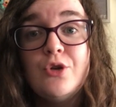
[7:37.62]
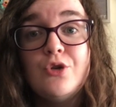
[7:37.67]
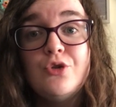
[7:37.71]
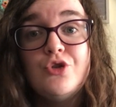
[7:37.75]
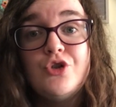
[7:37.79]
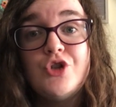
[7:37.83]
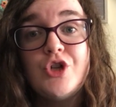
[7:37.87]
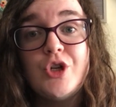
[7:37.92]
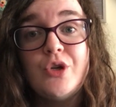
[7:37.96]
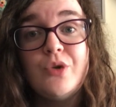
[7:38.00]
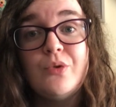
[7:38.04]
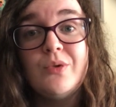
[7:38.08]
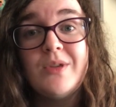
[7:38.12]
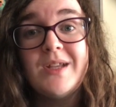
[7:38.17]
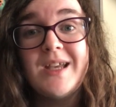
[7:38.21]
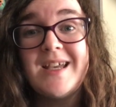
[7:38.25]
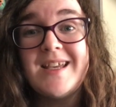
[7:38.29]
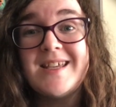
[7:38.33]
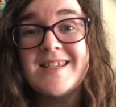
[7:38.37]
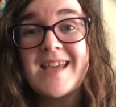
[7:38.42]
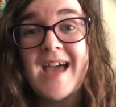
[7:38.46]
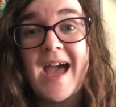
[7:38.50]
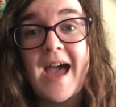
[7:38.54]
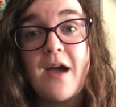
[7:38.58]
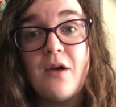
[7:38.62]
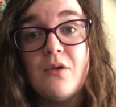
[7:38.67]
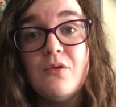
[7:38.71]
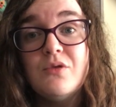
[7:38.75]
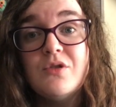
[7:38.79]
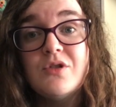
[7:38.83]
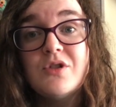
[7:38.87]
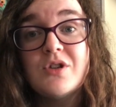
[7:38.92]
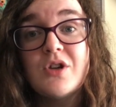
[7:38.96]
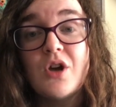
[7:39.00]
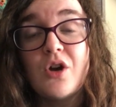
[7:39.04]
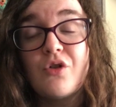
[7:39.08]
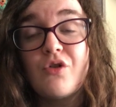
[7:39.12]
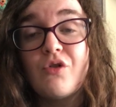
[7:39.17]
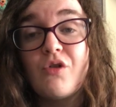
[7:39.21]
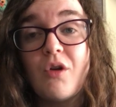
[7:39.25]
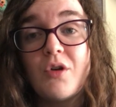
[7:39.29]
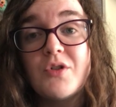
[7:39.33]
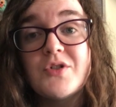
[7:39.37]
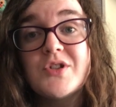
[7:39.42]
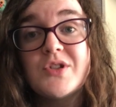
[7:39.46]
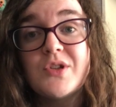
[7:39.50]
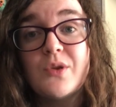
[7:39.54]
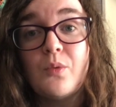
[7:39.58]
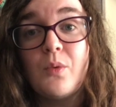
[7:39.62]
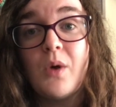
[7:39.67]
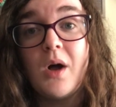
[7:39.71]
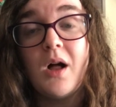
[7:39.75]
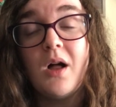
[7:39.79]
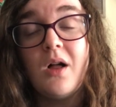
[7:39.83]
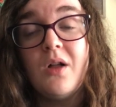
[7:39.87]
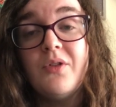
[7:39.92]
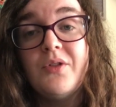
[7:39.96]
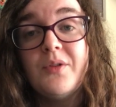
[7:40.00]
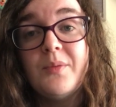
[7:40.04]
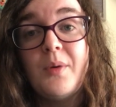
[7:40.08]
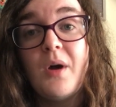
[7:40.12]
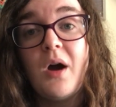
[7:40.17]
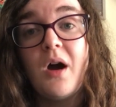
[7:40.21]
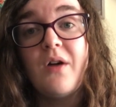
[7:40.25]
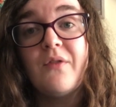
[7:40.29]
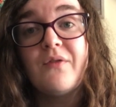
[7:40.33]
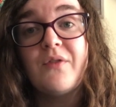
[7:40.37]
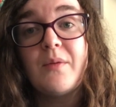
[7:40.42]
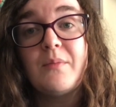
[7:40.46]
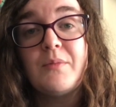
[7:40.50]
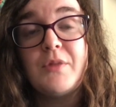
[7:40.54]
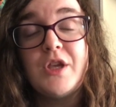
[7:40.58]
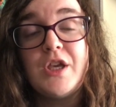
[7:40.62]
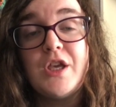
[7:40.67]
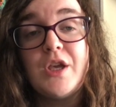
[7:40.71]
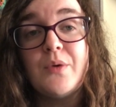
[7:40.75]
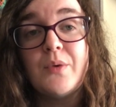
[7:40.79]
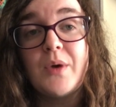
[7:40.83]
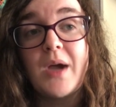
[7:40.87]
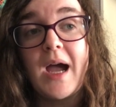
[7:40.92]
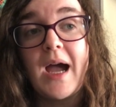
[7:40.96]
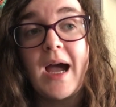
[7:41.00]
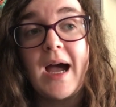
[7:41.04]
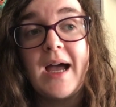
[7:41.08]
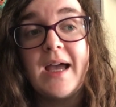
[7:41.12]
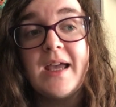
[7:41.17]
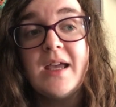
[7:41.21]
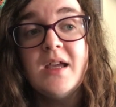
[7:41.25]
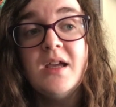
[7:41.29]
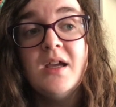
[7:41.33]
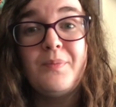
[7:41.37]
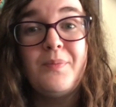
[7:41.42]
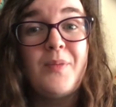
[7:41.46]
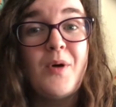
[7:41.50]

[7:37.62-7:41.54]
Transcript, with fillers: June is out across the world apart from the U K,